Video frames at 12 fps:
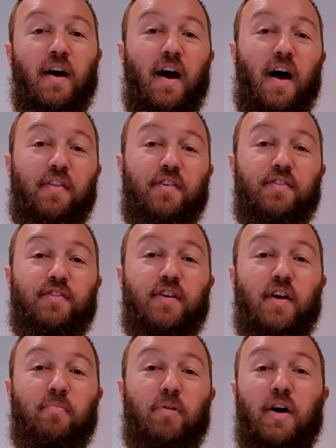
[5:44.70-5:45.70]

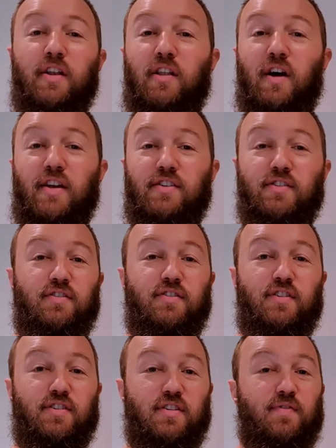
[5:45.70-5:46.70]
Others might like
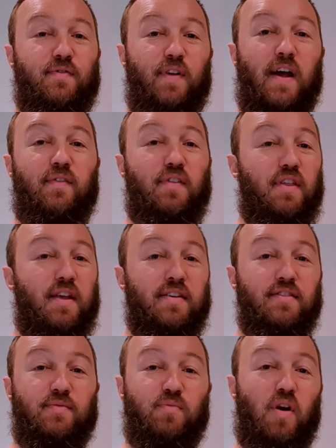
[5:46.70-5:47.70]
to just flavor
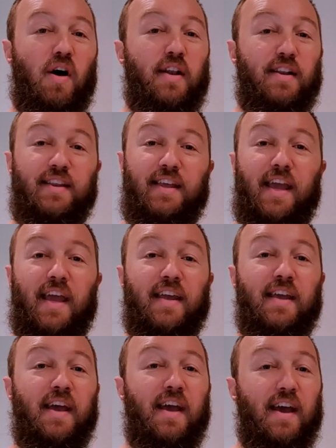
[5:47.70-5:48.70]
things right in the keg